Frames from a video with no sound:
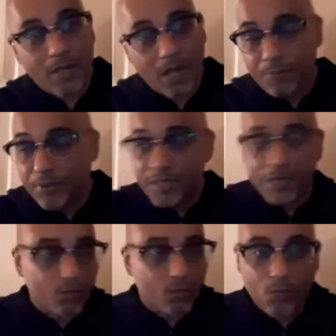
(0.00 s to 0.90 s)
I
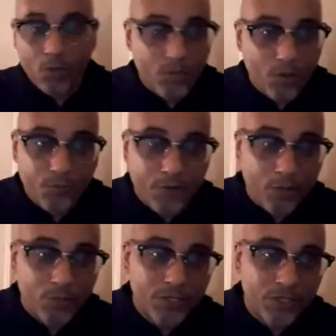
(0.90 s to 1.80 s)
don't want no
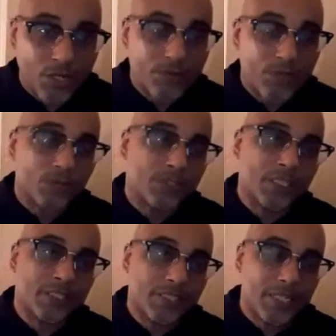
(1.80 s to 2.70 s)
Federal Reserve notes
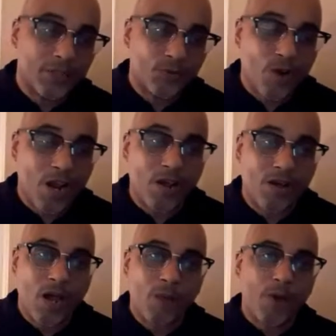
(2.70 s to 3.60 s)
just sitting around.
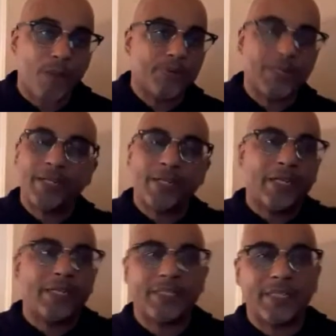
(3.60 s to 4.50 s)
I put it in
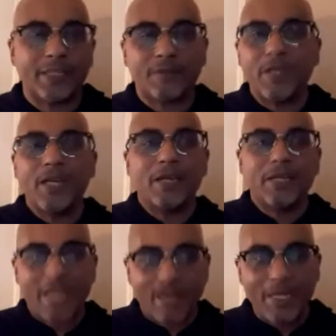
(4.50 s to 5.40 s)
anything.
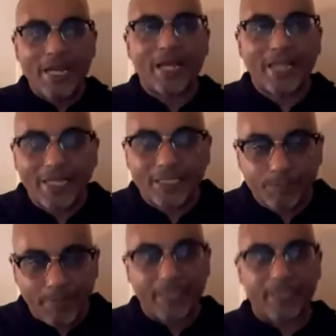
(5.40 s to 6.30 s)
That means I can't
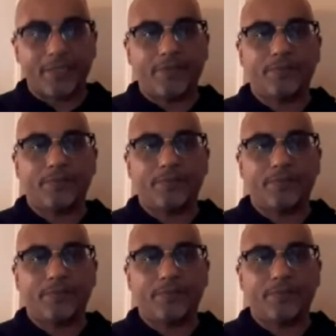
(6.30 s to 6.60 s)
spend it.